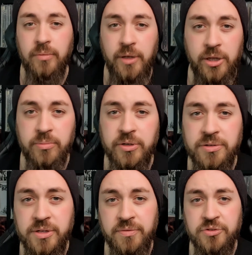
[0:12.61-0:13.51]
Liam, the
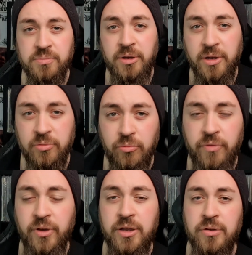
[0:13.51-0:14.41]
Deaf Doom Metalhead,
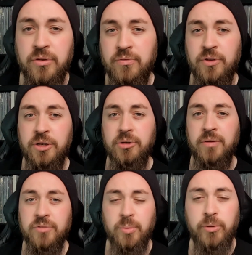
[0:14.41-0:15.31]
with a new video. I
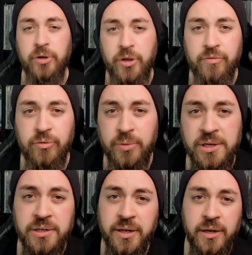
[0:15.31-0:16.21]
haven't done one in over a
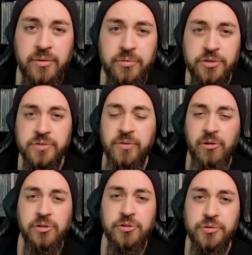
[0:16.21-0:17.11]
week now, which is
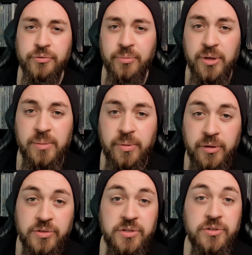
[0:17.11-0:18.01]
very unusual for me,
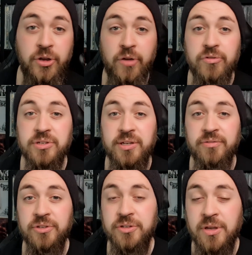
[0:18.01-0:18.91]
but since COVID has
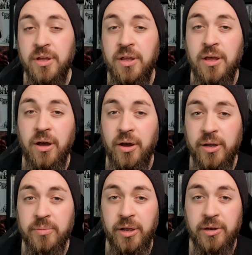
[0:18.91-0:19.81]
lifted,
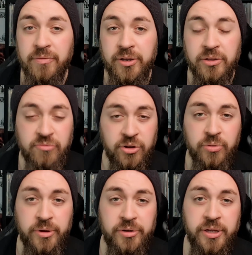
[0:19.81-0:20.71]
I am now living in the
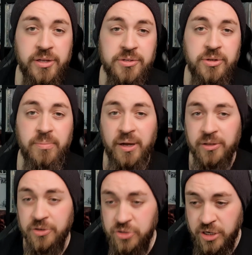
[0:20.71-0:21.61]
real world again. So I'm back at
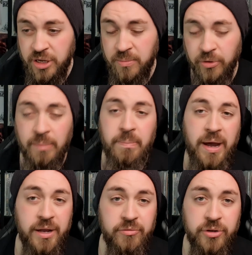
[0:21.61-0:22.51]
the gym, I've got
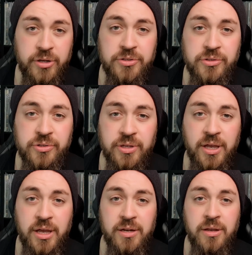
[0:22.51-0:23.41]
band rehearsals
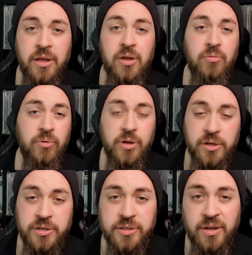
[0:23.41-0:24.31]
again,
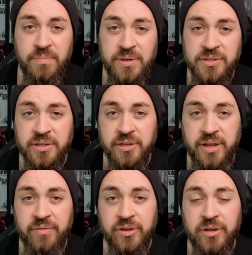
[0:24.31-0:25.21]
work is now busier than
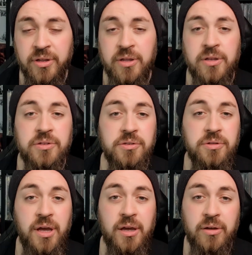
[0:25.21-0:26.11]
ever. So
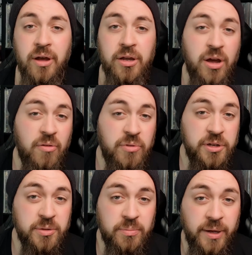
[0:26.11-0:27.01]
yeah, I can't
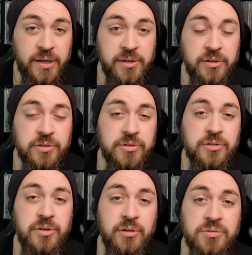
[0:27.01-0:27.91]
really complain
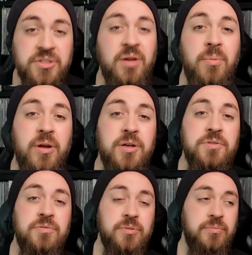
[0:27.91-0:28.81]
because, you know, I've sat on my
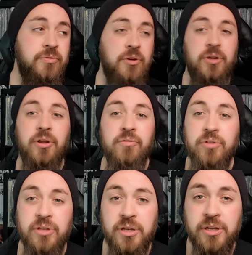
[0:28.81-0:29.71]
ass for fucking over
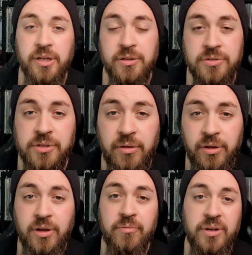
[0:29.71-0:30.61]
a year now, so I
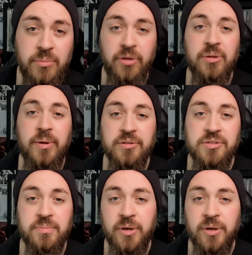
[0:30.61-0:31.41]
can't really moan about it.